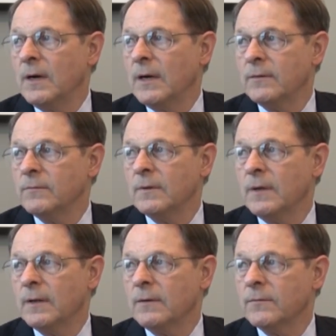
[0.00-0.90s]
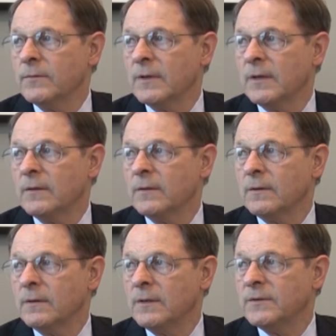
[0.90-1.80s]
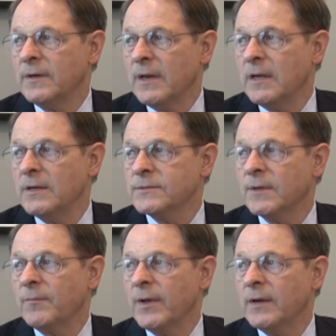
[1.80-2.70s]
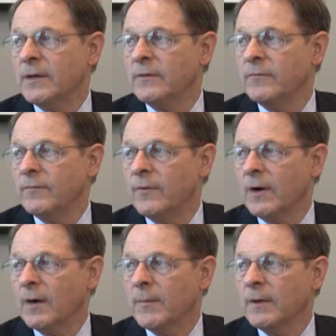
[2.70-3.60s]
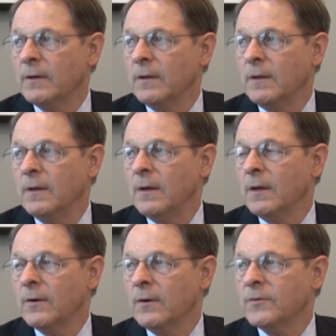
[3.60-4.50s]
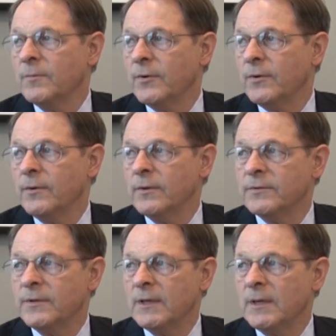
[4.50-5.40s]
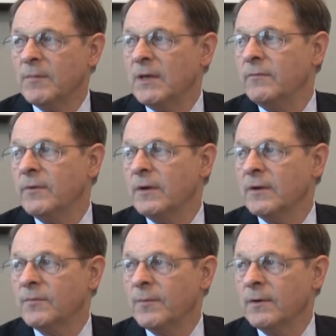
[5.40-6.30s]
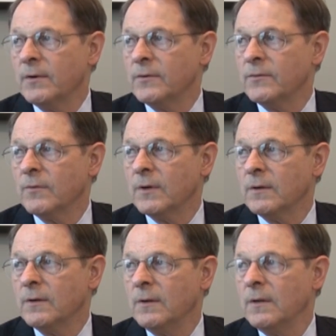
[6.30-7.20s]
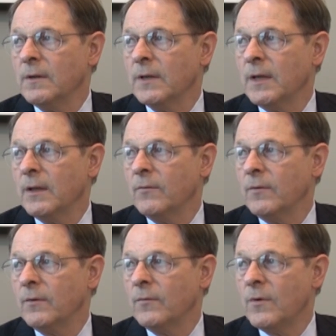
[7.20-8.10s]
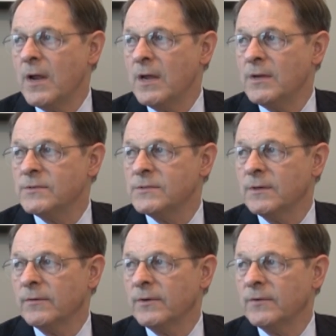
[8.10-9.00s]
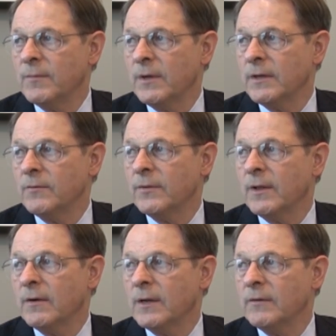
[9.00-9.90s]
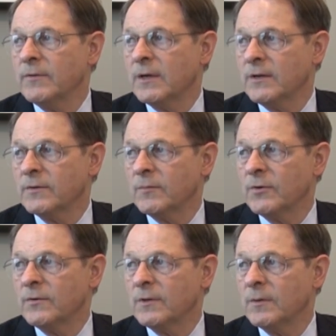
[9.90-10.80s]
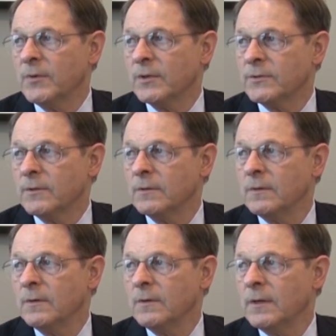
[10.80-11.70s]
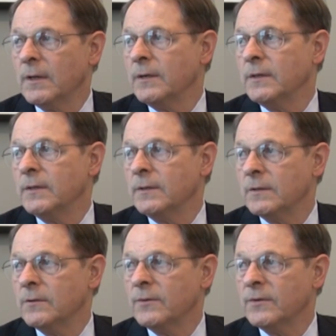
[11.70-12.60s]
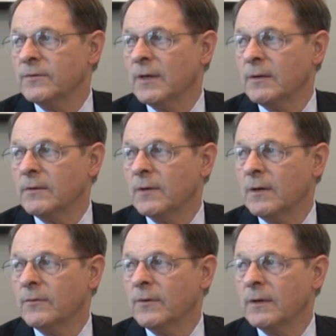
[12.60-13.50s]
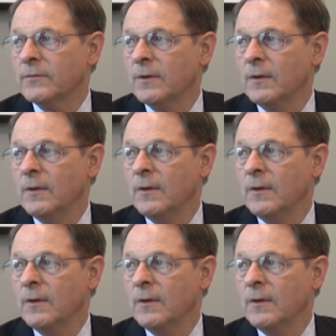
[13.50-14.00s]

I don't think that in today's competitive environment, an entrepreneurial team, even an experienced one, can raise serious money without having customers in the picture, and including signed contracts.